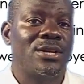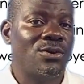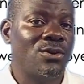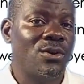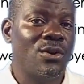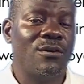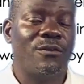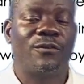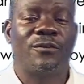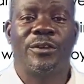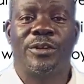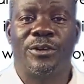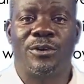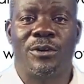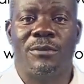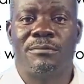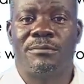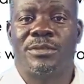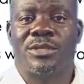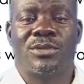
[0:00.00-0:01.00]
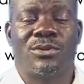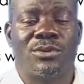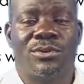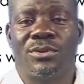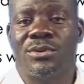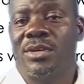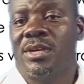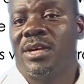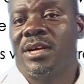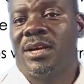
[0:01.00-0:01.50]
No freedom.
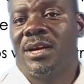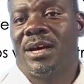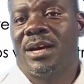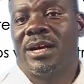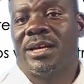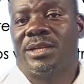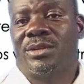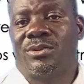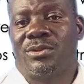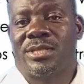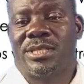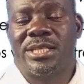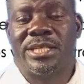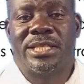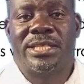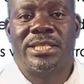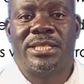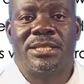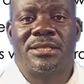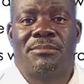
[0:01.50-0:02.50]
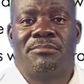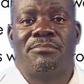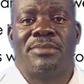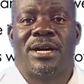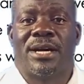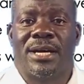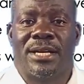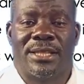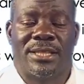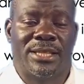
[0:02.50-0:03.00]
So it was really
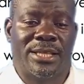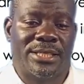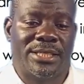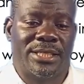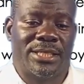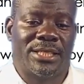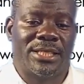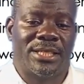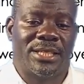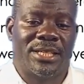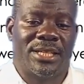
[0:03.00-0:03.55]
pathetic.